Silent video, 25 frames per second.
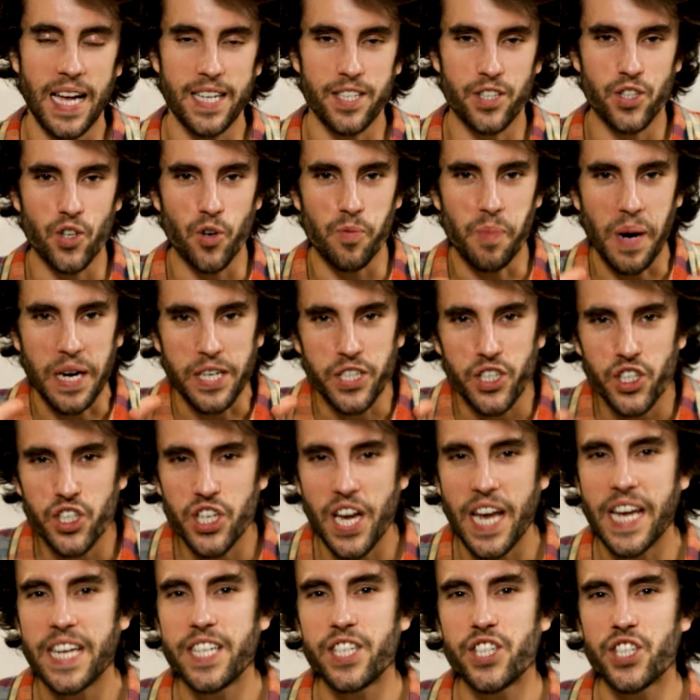And so by
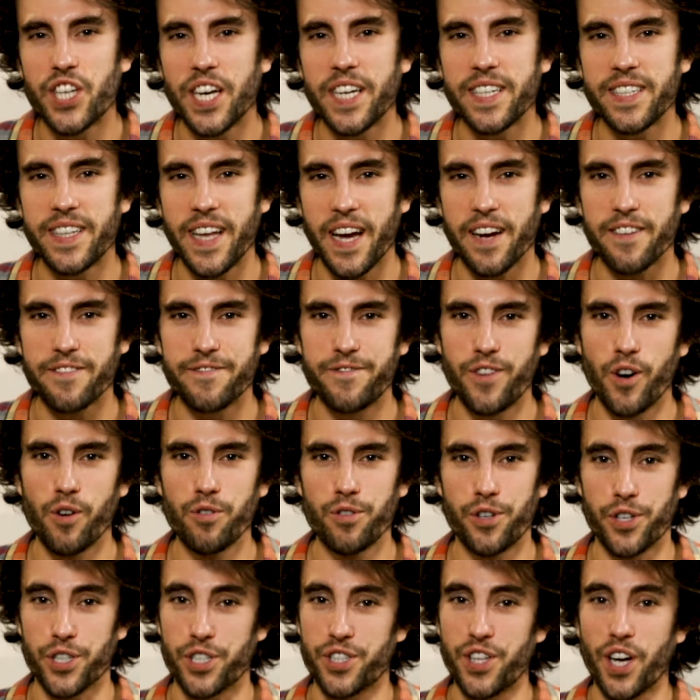changing their
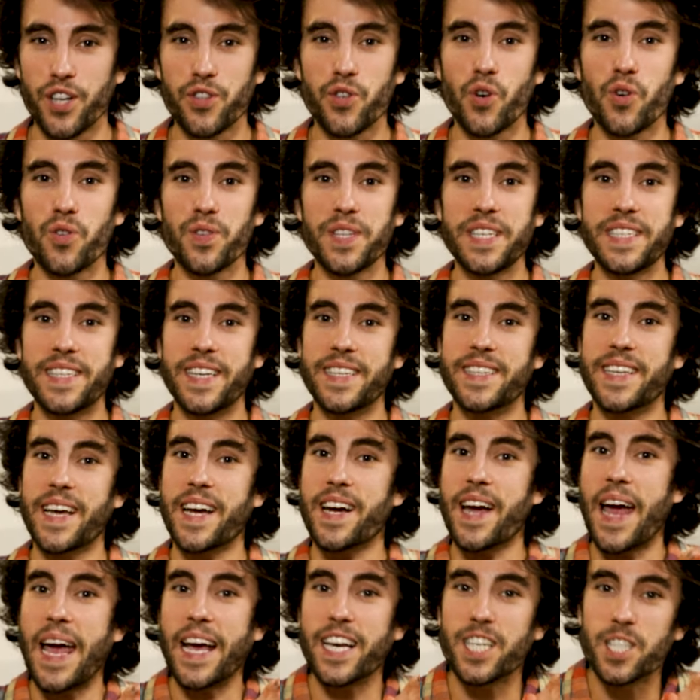focus, not only did
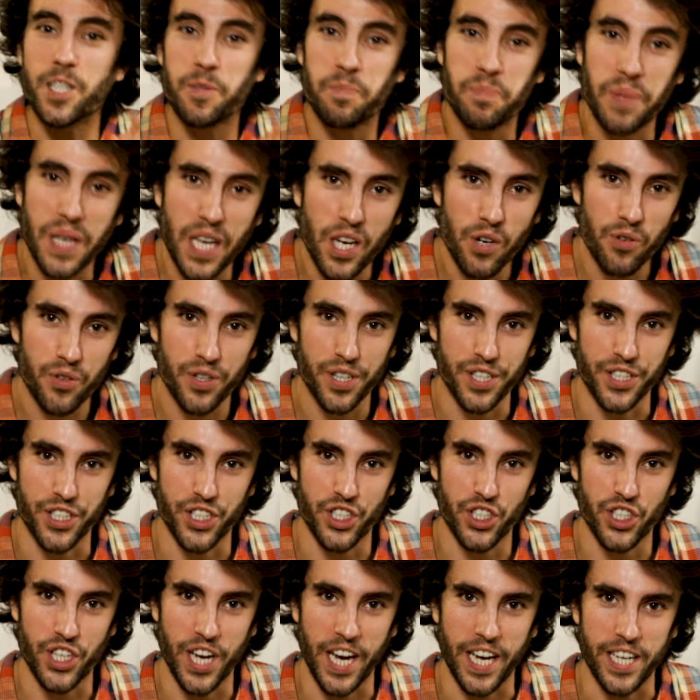their experience
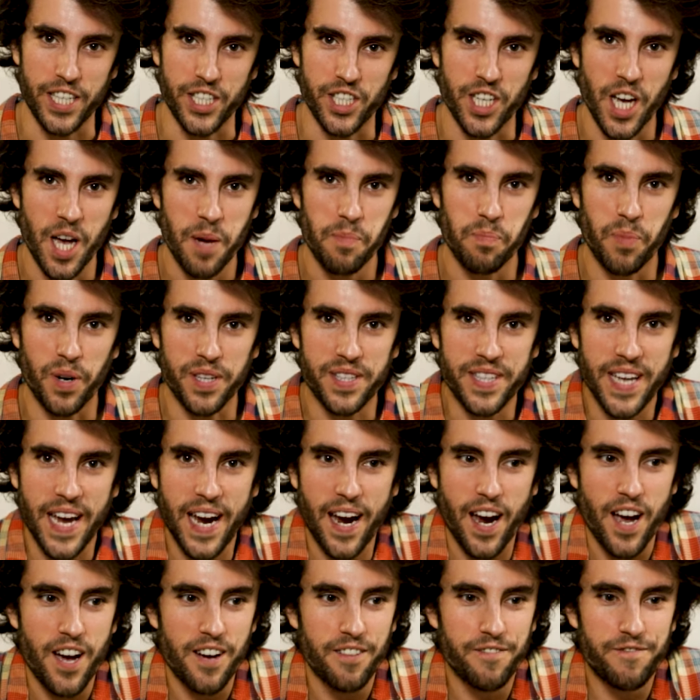change, but
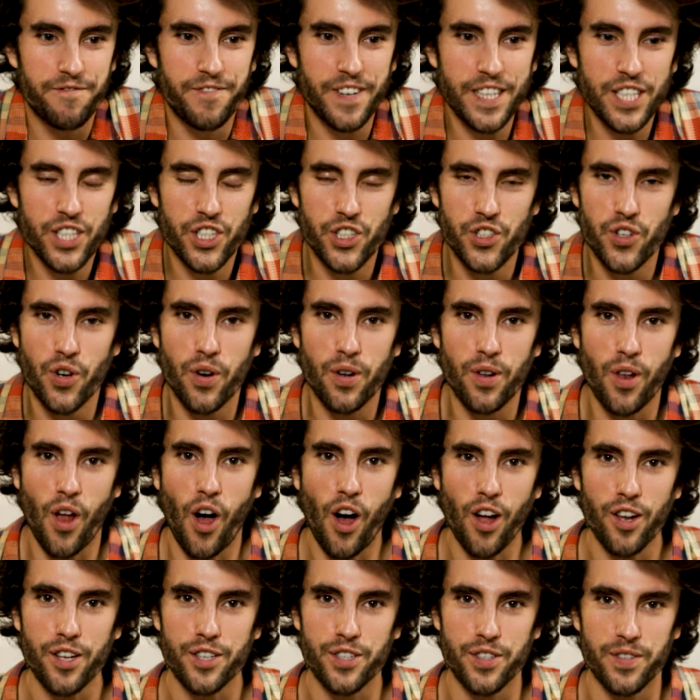their
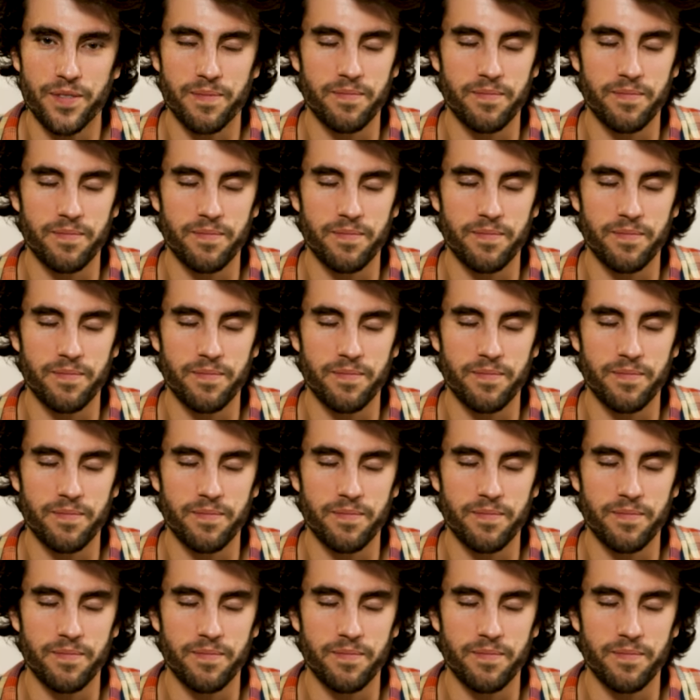physiology,